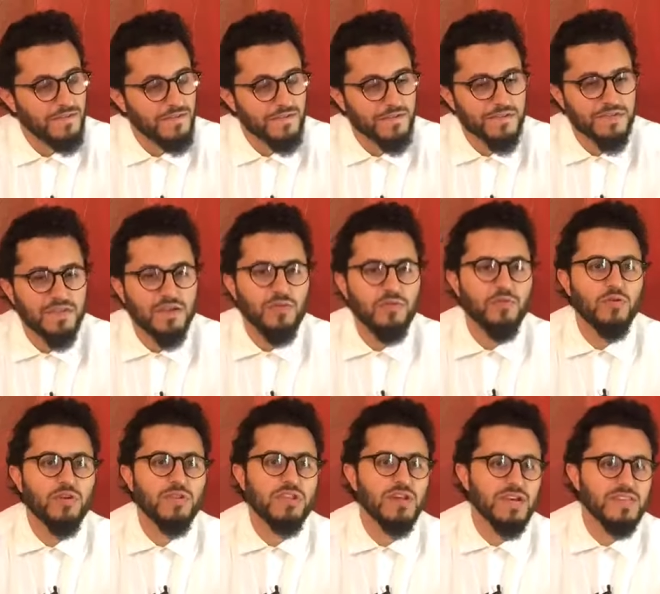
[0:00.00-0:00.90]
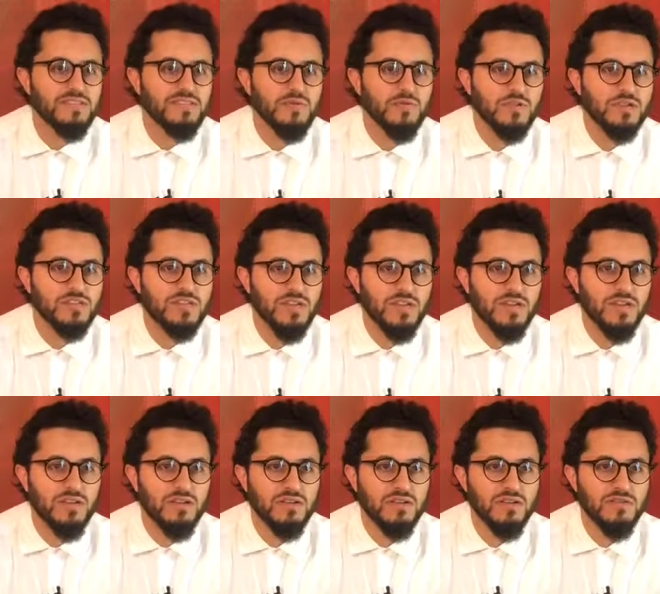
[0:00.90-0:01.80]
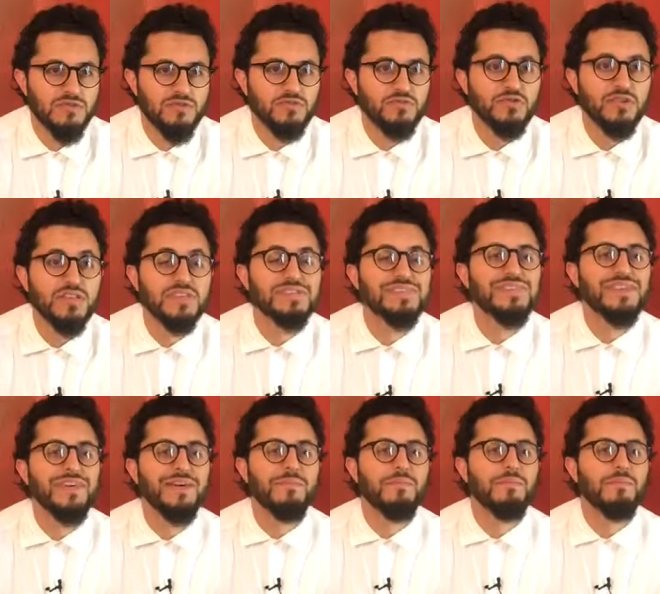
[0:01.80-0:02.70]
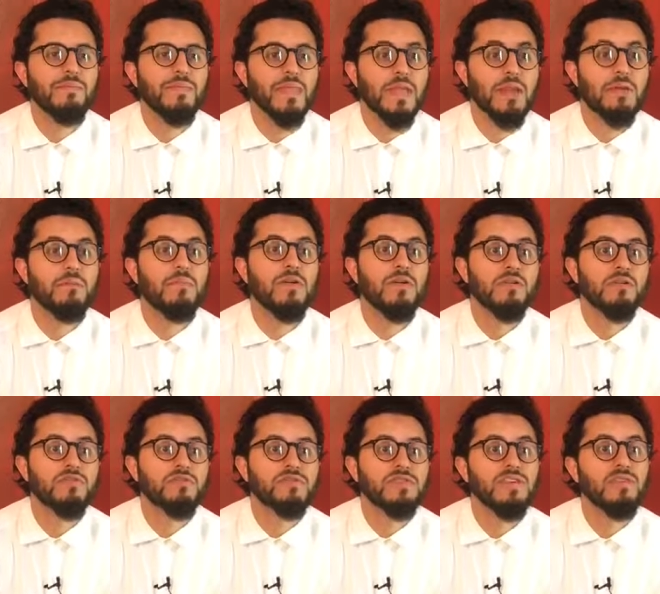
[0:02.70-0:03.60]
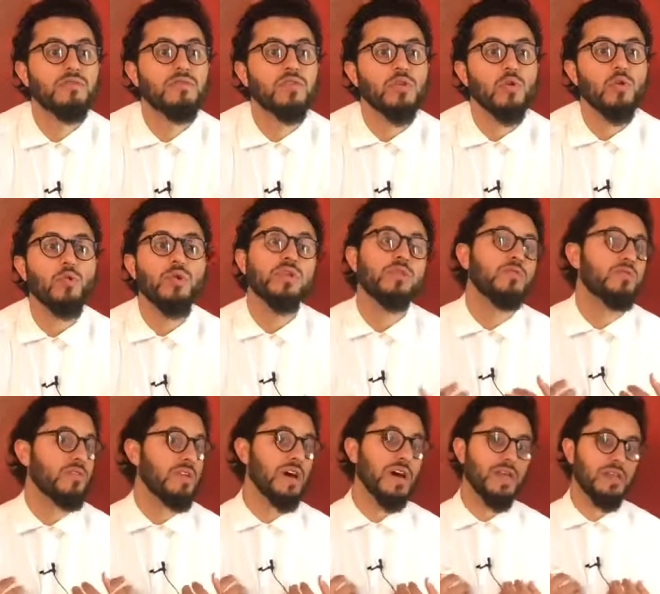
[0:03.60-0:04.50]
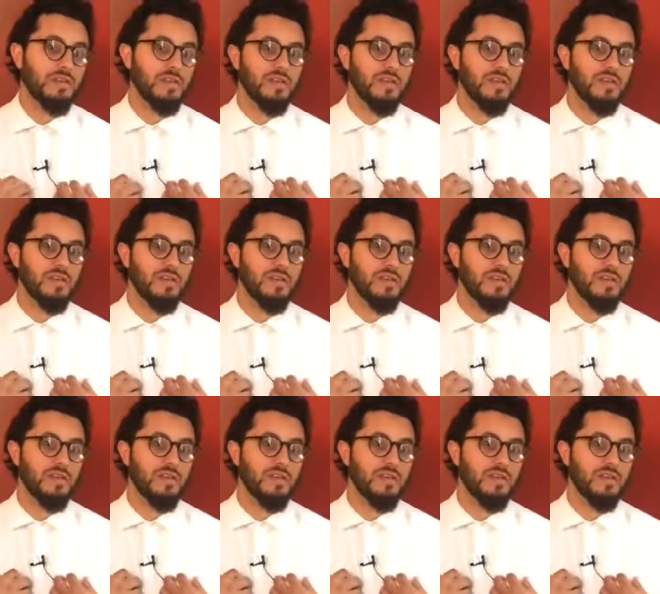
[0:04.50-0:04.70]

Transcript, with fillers: Therefore, Allah Azza wa Jal treats them like martyrs, even though we do not.